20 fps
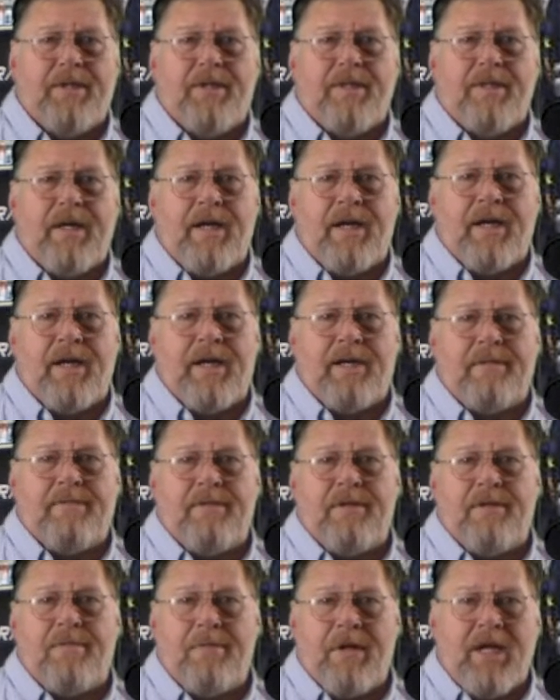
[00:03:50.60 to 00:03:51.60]

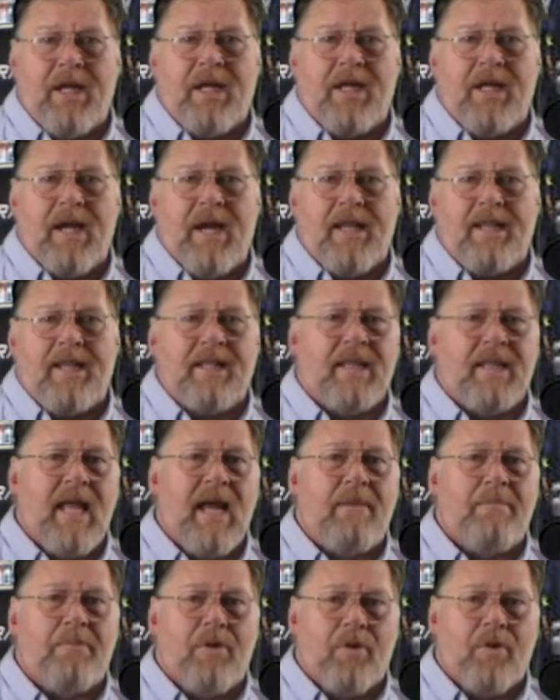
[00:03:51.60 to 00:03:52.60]
To me, I think
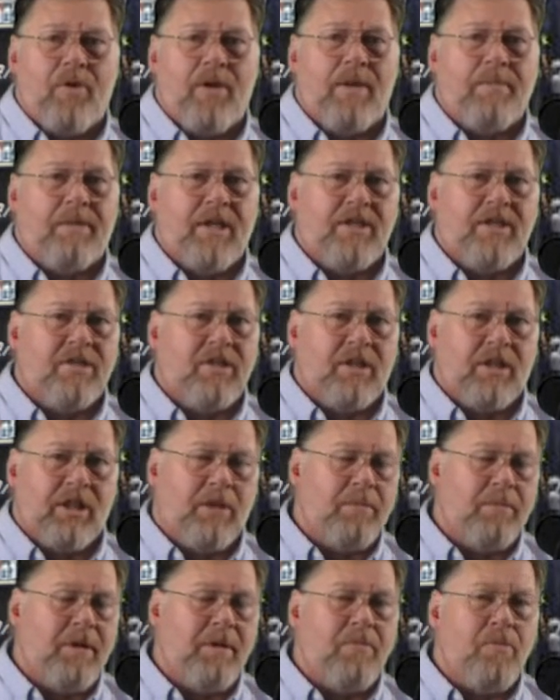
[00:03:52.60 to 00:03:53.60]
that program gets a little
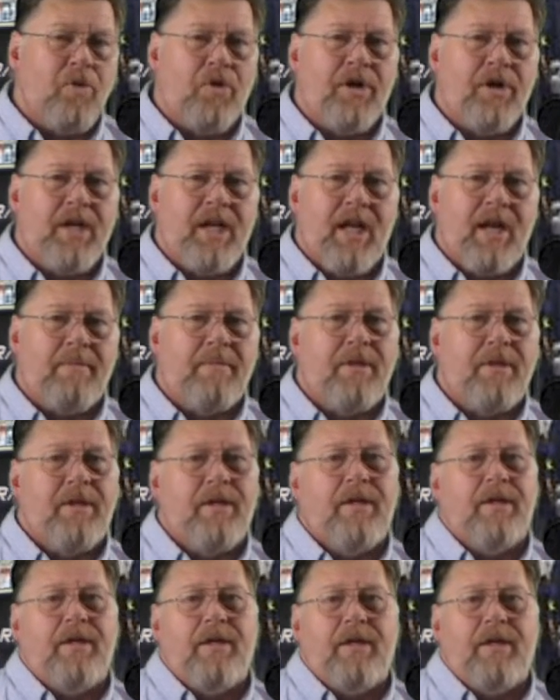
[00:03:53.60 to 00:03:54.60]
bit more in depth.
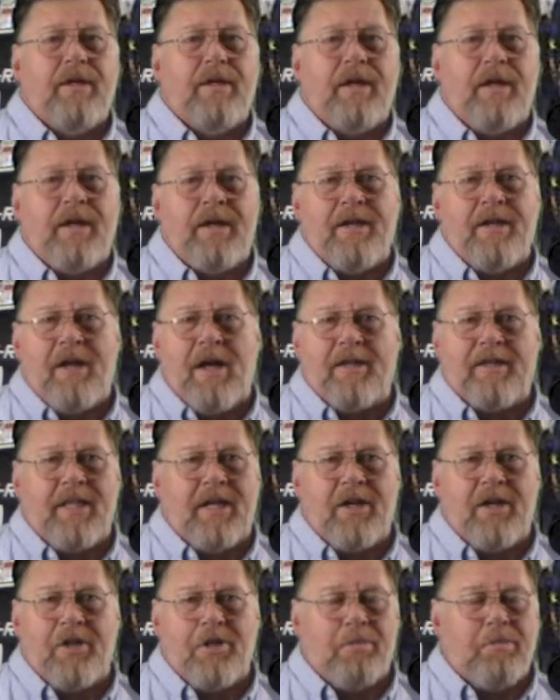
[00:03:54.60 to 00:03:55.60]
Not
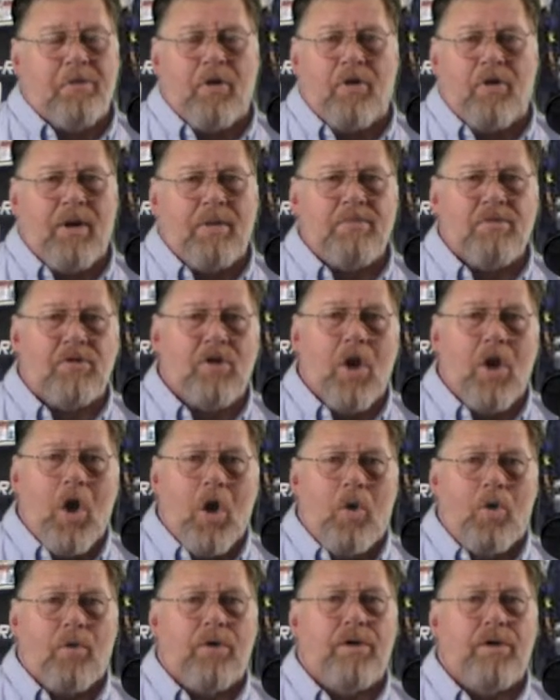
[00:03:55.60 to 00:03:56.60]
that other programs
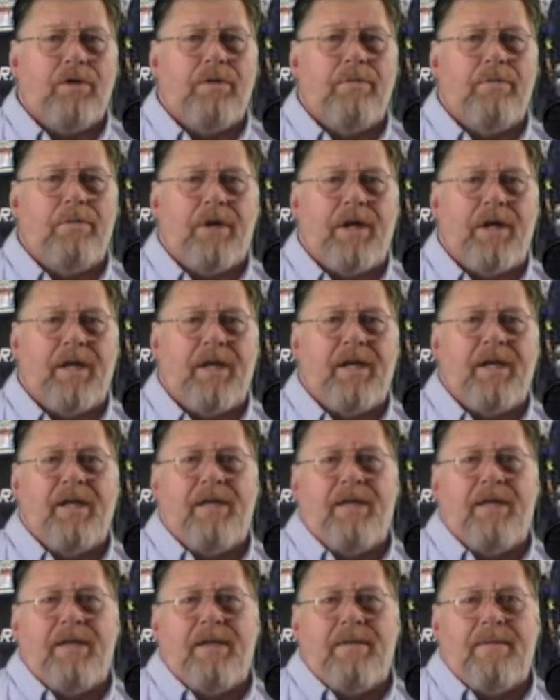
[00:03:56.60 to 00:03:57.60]
don't, but
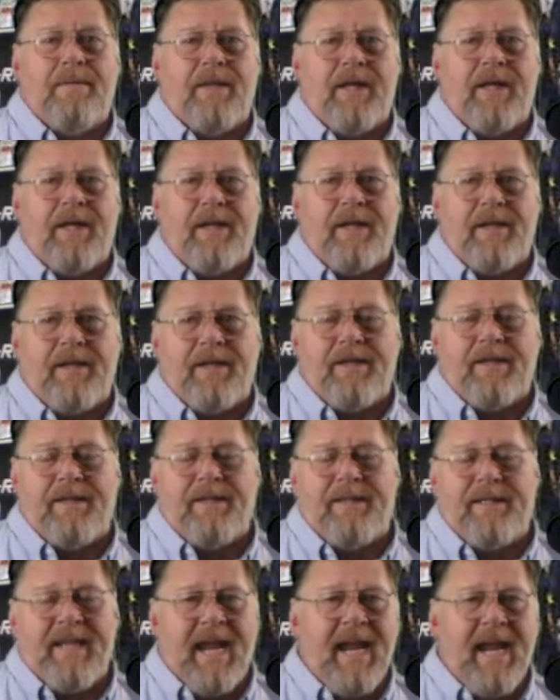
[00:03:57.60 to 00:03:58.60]
the
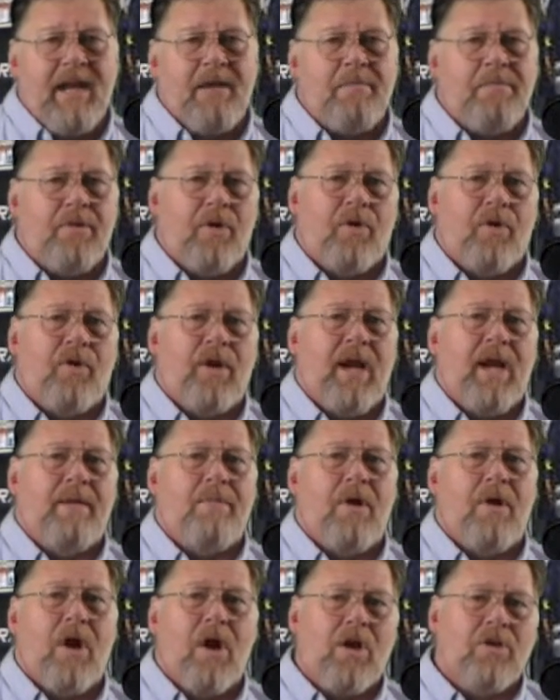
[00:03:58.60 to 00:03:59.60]
DAN program
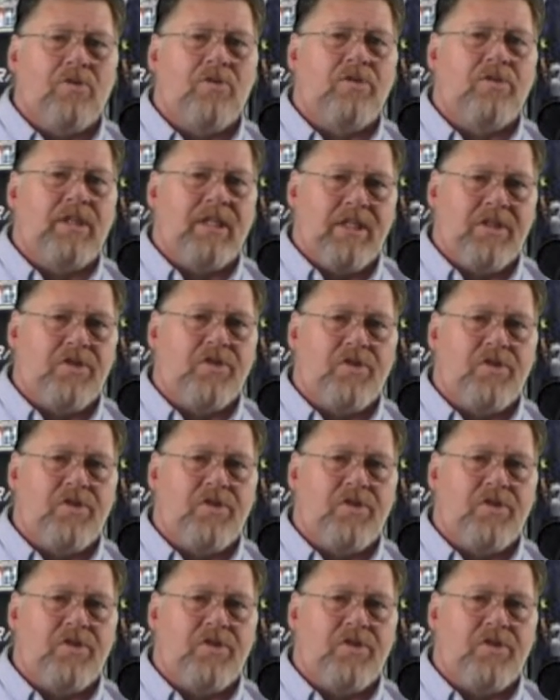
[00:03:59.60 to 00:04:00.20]
also teaches